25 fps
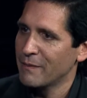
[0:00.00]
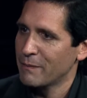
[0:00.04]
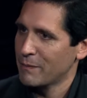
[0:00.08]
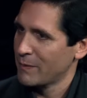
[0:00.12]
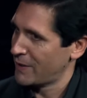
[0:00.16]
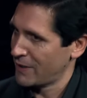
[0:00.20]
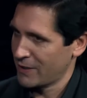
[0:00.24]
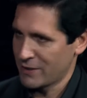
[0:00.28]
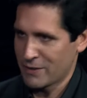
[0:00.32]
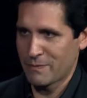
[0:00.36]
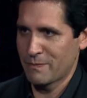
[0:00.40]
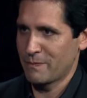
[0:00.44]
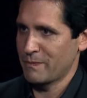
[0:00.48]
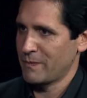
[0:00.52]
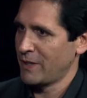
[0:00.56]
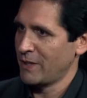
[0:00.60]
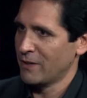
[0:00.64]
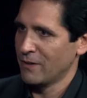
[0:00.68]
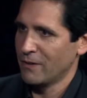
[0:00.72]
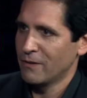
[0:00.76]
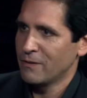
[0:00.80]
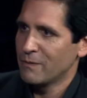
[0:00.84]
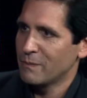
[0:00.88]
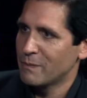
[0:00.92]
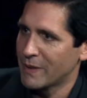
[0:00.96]
Because,
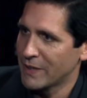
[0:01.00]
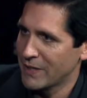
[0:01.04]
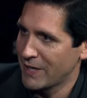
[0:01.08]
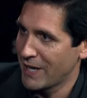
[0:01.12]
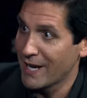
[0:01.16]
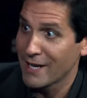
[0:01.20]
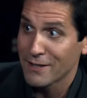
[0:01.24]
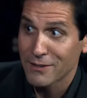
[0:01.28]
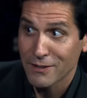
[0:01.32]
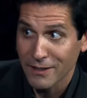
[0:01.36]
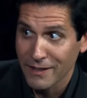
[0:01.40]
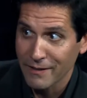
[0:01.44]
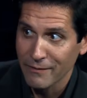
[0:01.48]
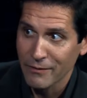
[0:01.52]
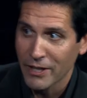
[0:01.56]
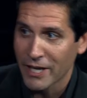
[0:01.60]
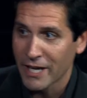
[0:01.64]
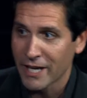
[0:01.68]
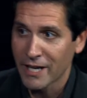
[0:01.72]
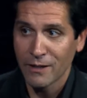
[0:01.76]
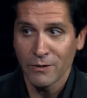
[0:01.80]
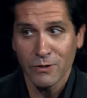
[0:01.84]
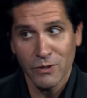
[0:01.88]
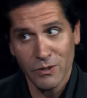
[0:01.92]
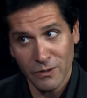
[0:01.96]
my dad's leaving the
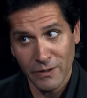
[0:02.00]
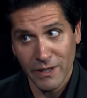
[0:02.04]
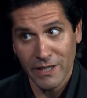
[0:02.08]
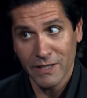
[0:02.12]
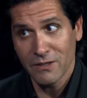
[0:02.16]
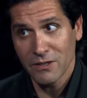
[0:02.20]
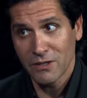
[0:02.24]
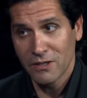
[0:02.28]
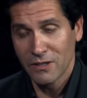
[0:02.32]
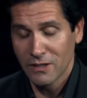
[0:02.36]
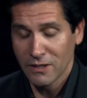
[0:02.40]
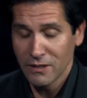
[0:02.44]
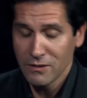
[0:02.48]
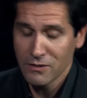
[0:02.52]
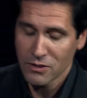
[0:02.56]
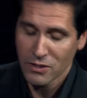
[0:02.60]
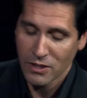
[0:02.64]
house, so that's good.